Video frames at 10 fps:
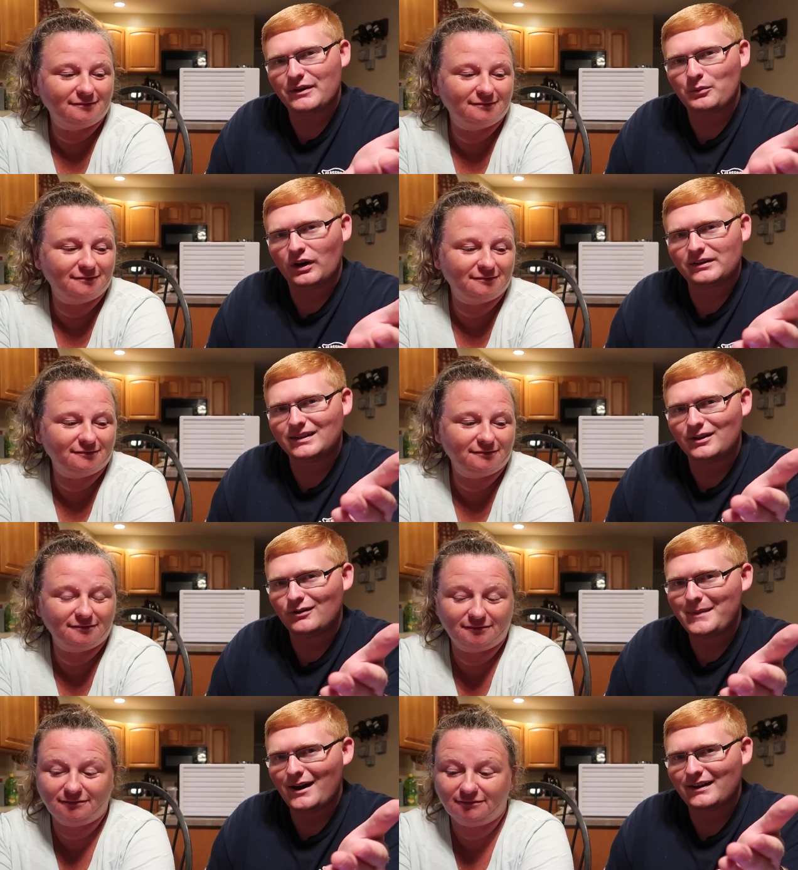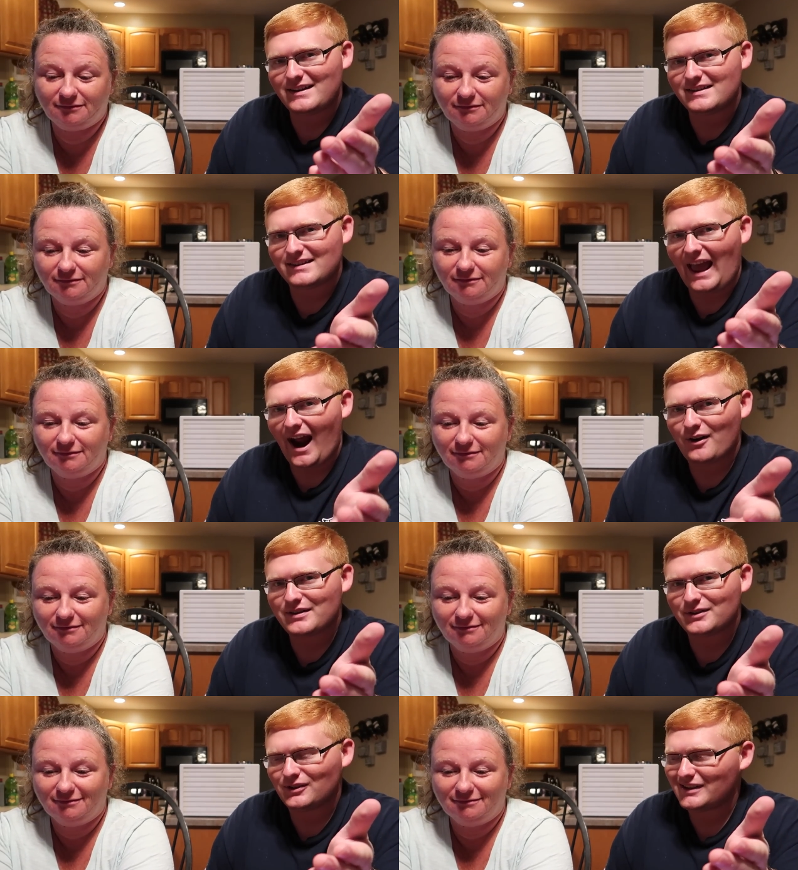Speaker 1: of them want to know about it because
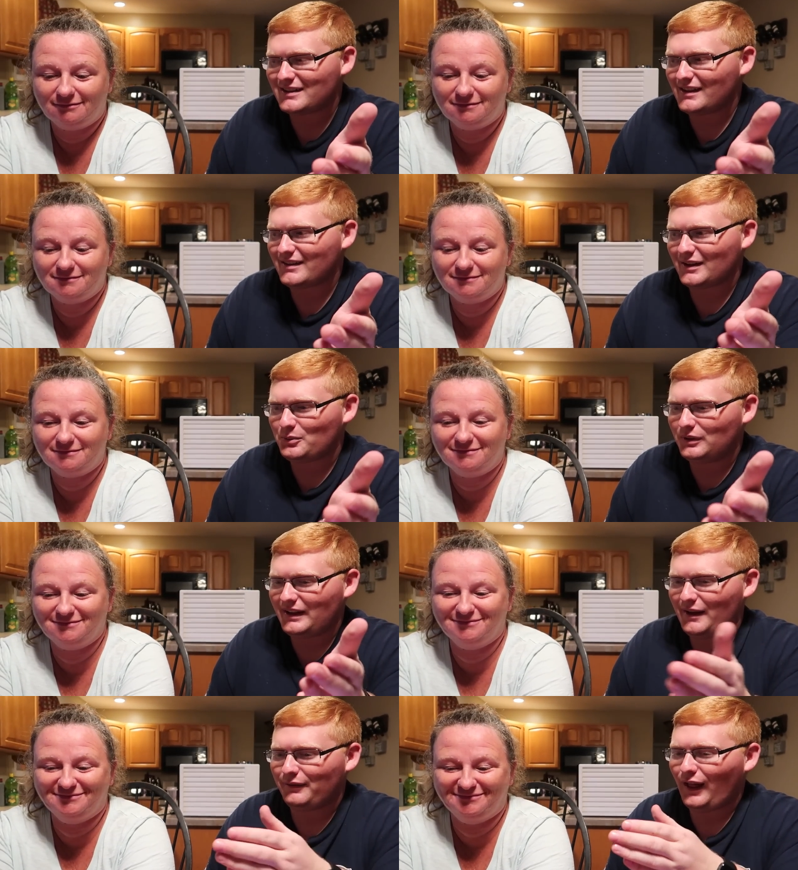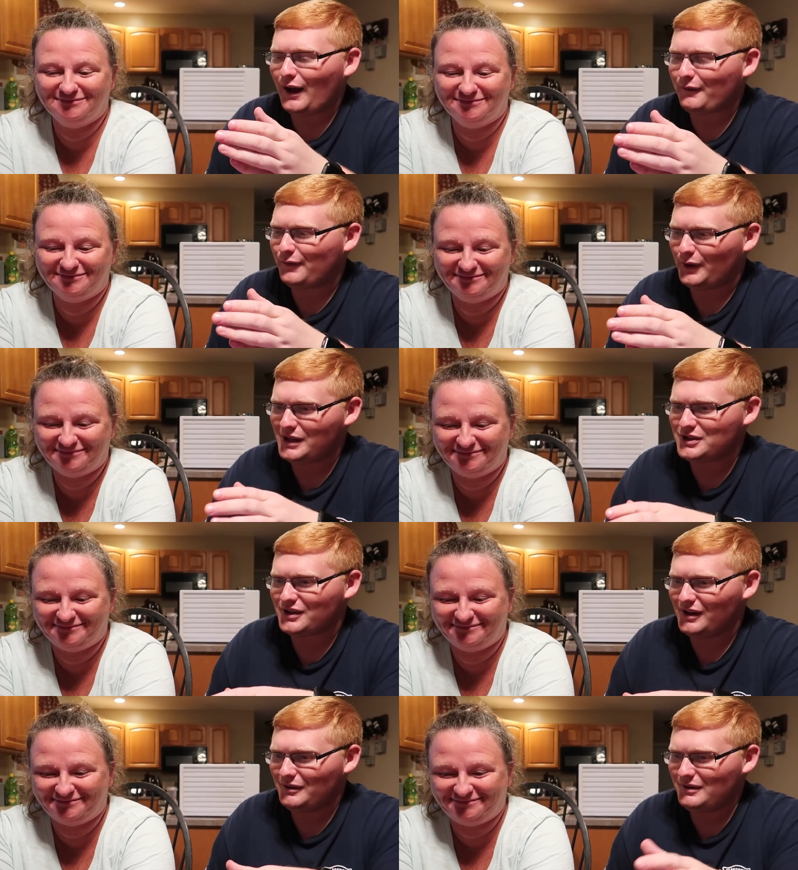Harrison only sends like one day of vlog footage.
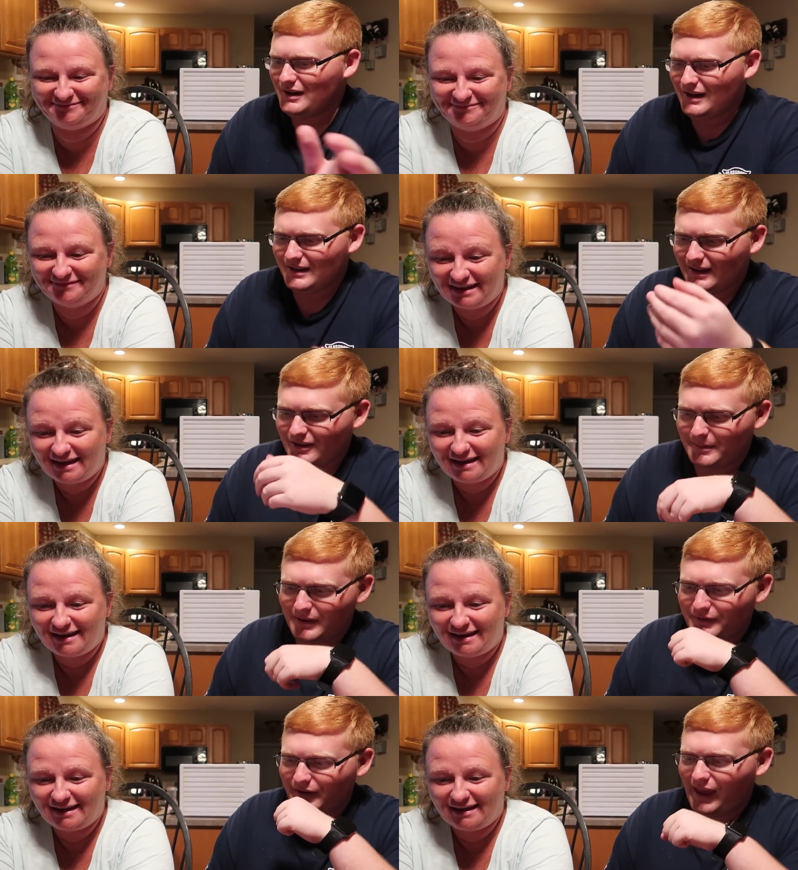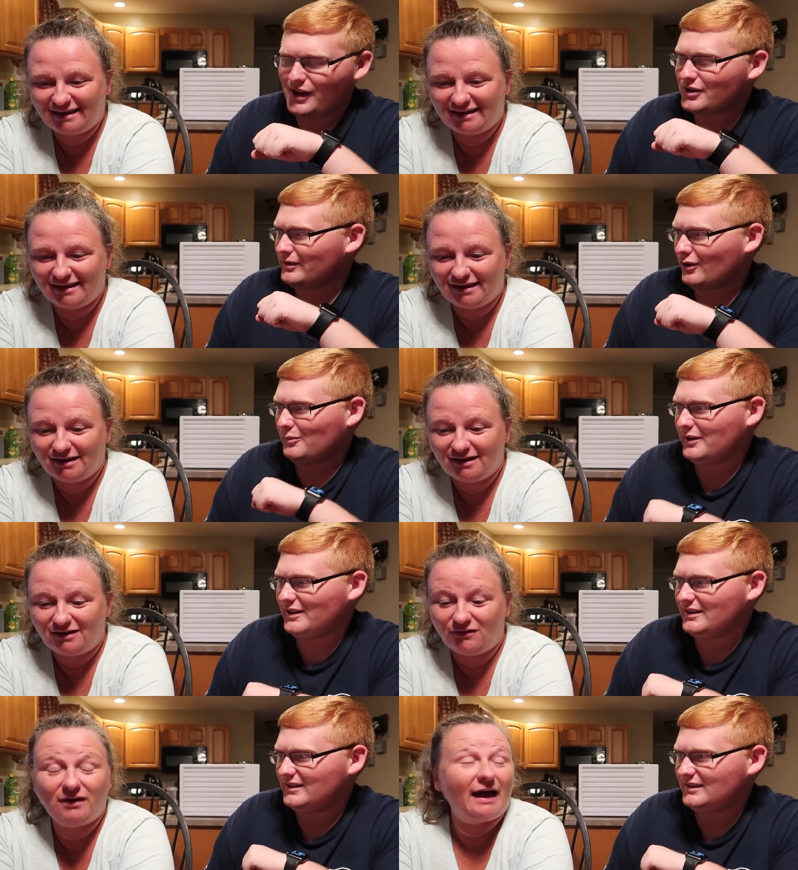So tell us about the vacation a little
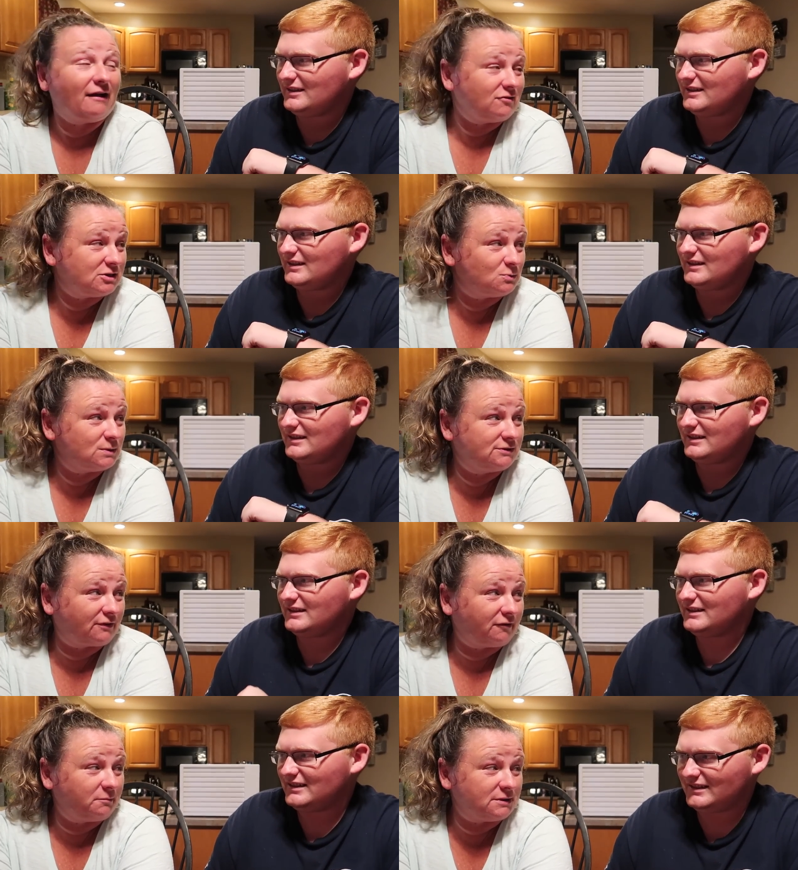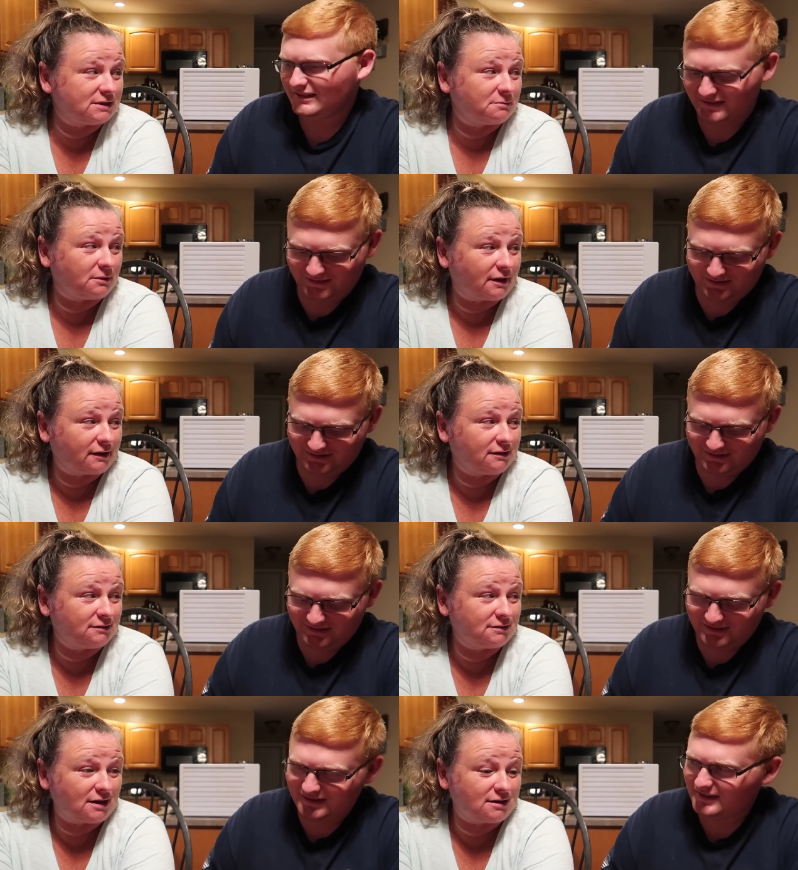bit.
Speaker 2: Well, Harrison was very busy
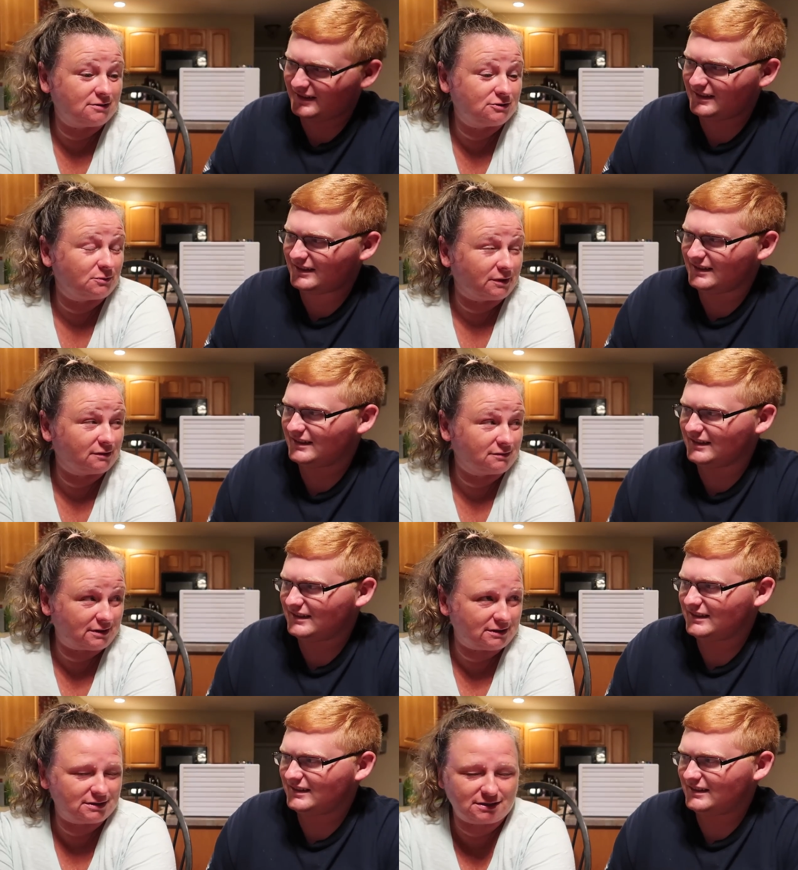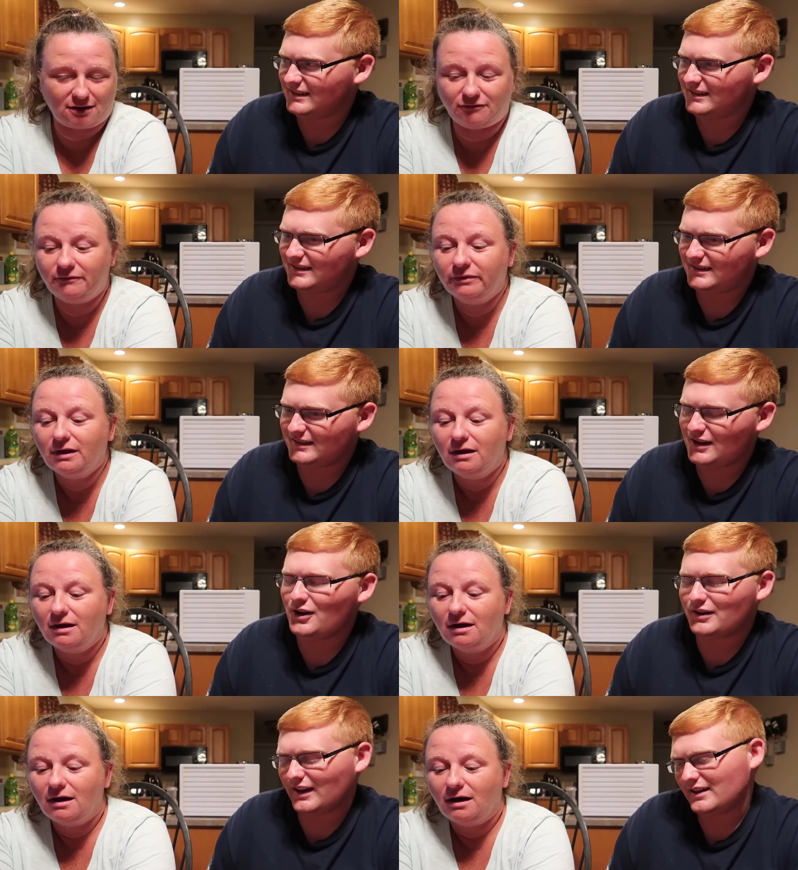playing and doing kid stuff.
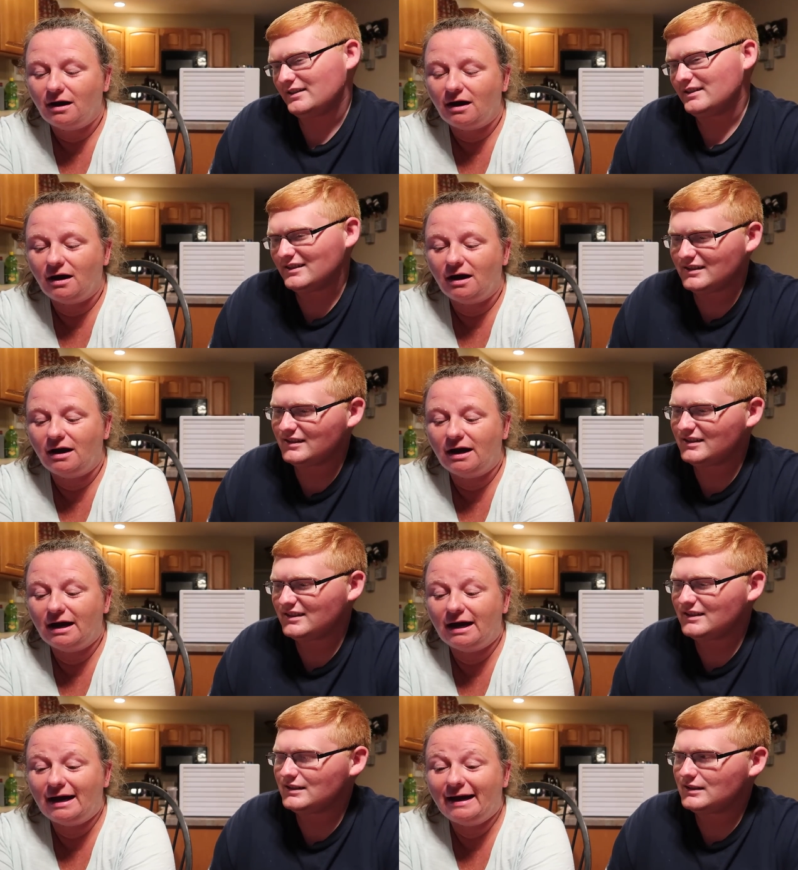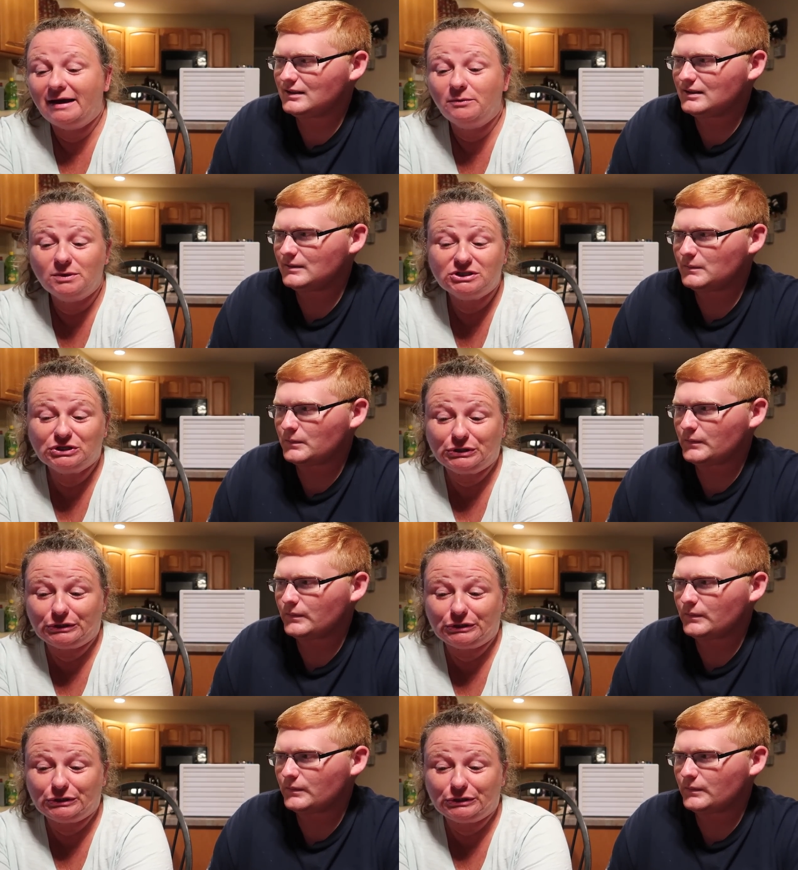
Speaker 1: Okay.
Speaker 2: Uh, it was